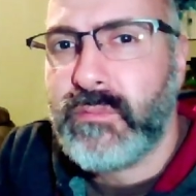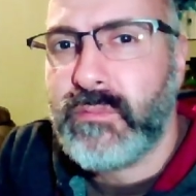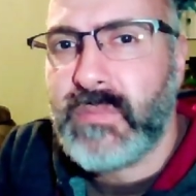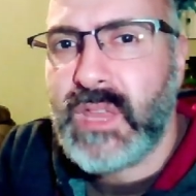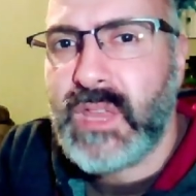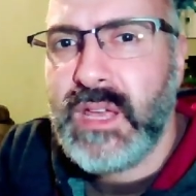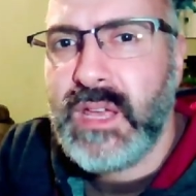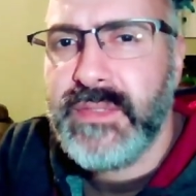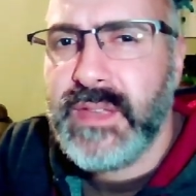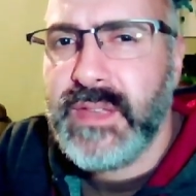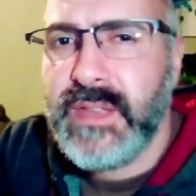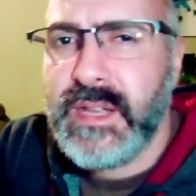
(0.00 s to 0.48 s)

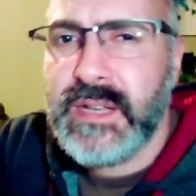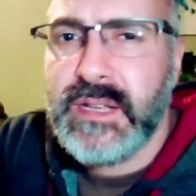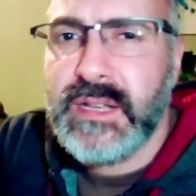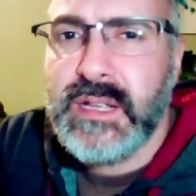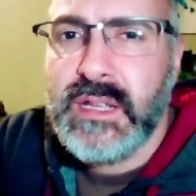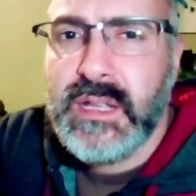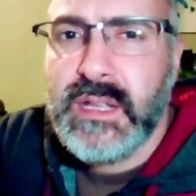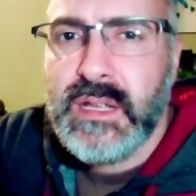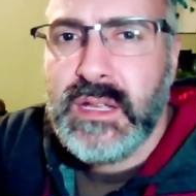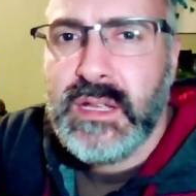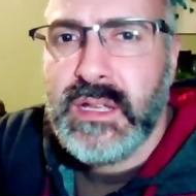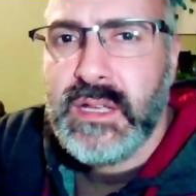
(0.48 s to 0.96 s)
And then
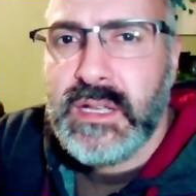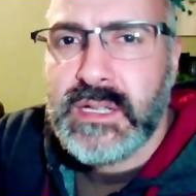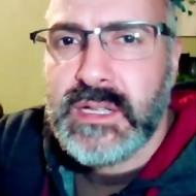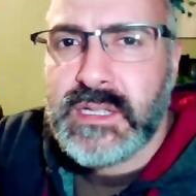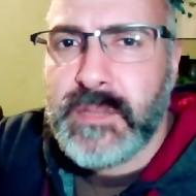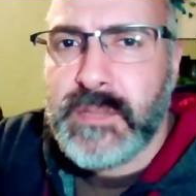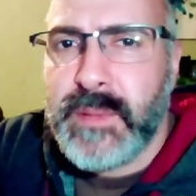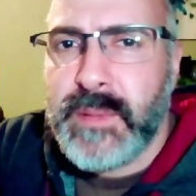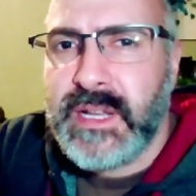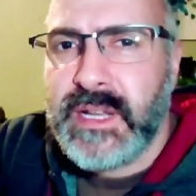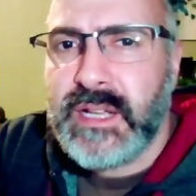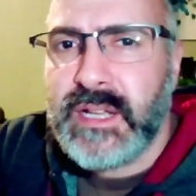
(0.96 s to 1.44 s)

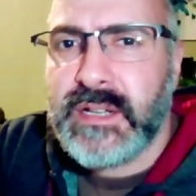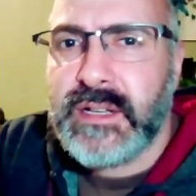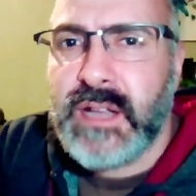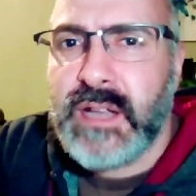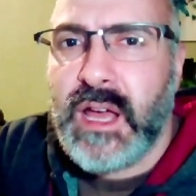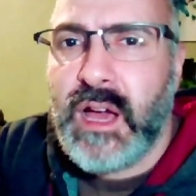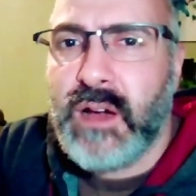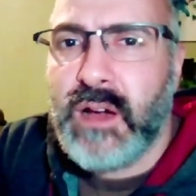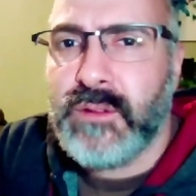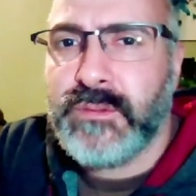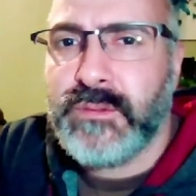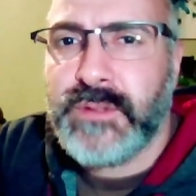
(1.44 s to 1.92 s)
depending on
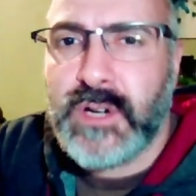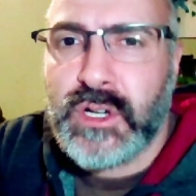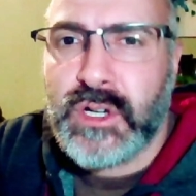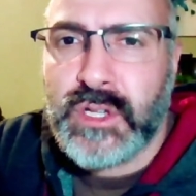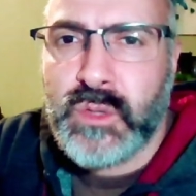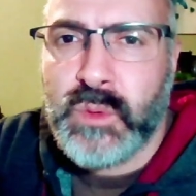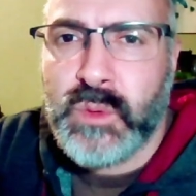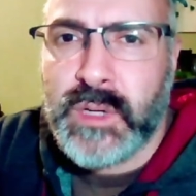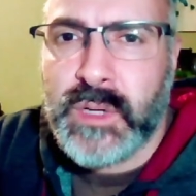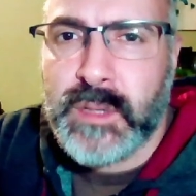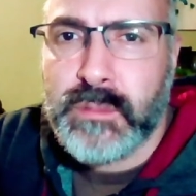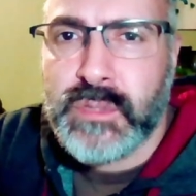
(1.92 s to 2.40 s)
how far
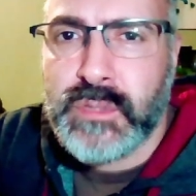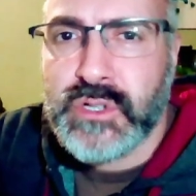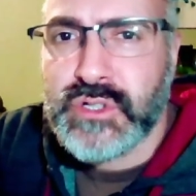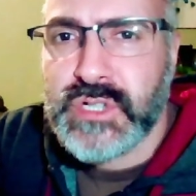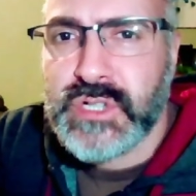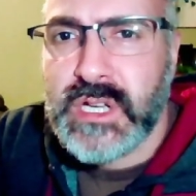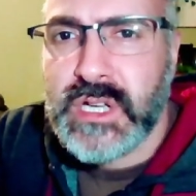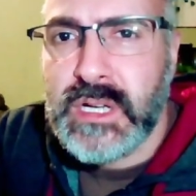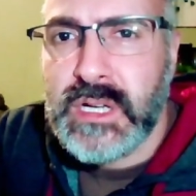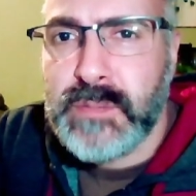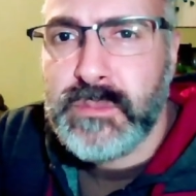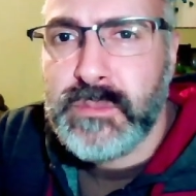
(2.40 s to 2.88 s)
you want to push
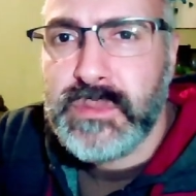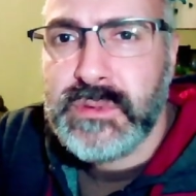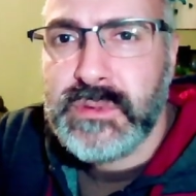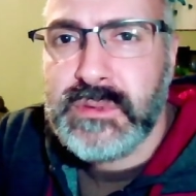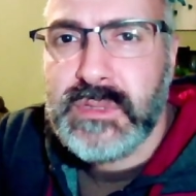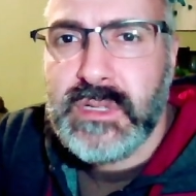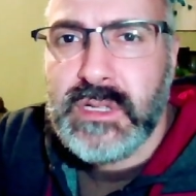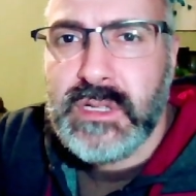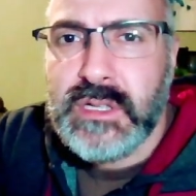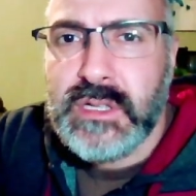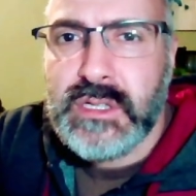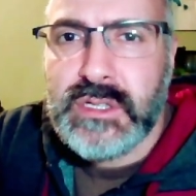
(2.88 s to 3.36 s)
up,
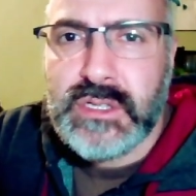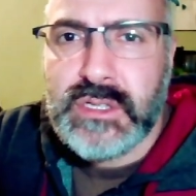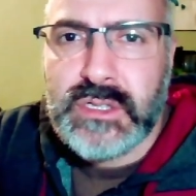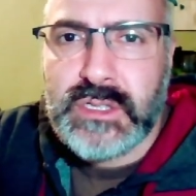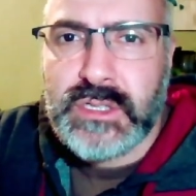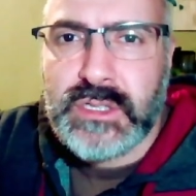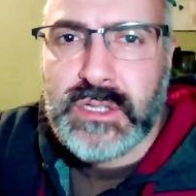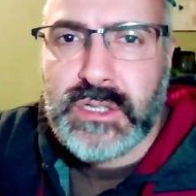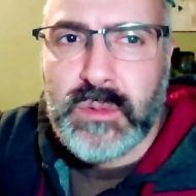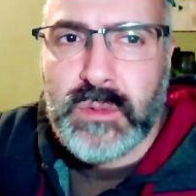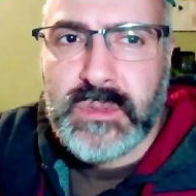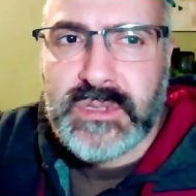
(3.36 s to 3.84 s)
you
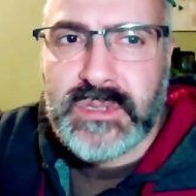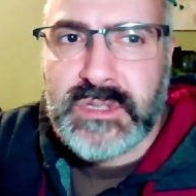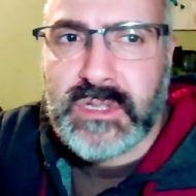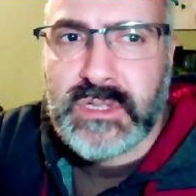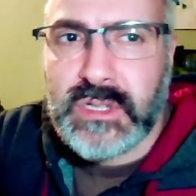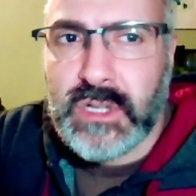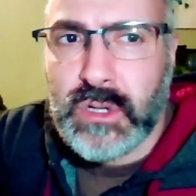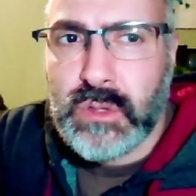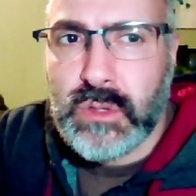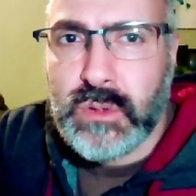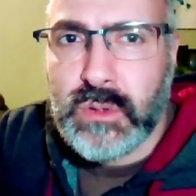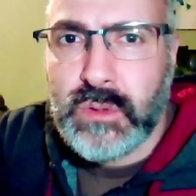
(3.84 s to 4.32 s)
could always
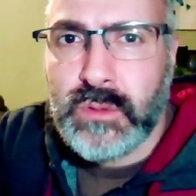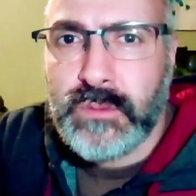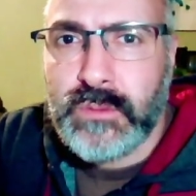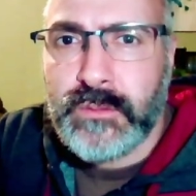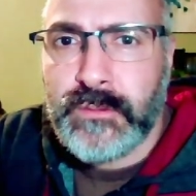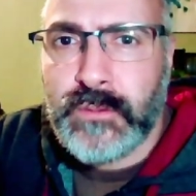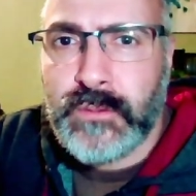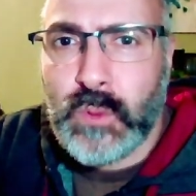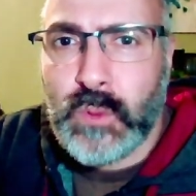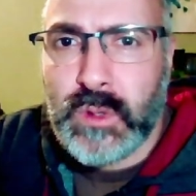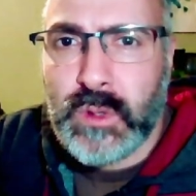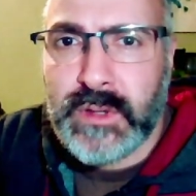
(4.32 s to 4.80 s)
go
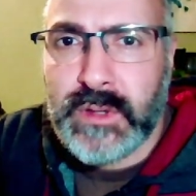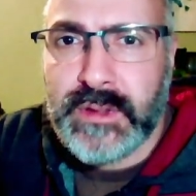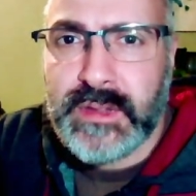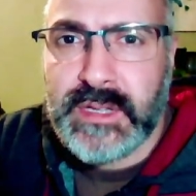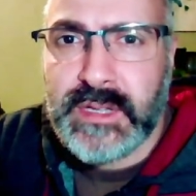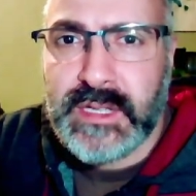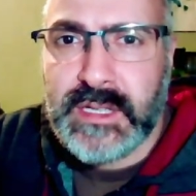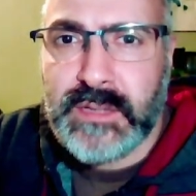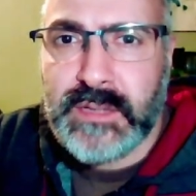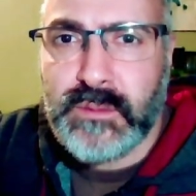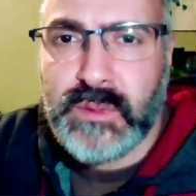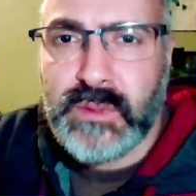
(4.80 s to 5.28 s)
for
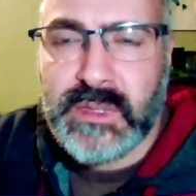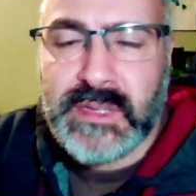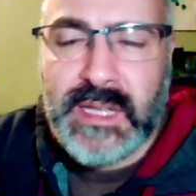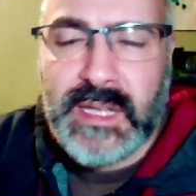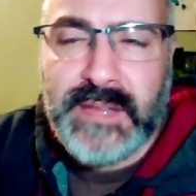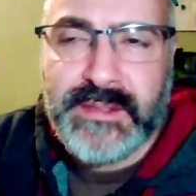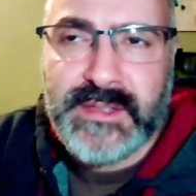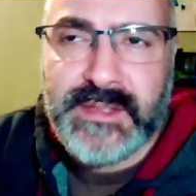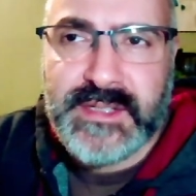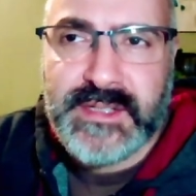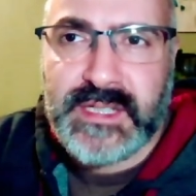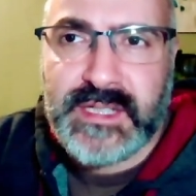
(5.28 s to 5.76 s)
the
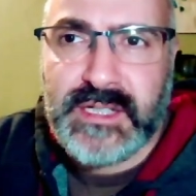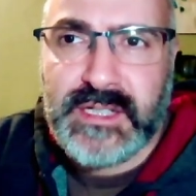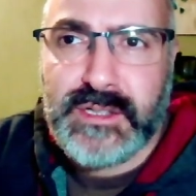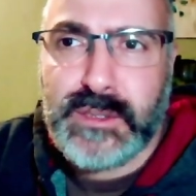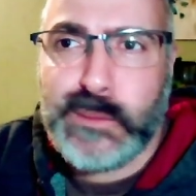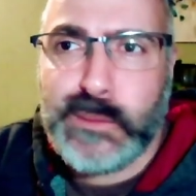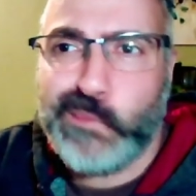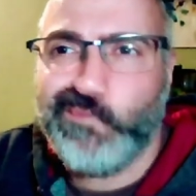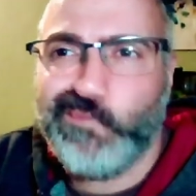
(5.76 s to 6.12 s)
Relentless gear.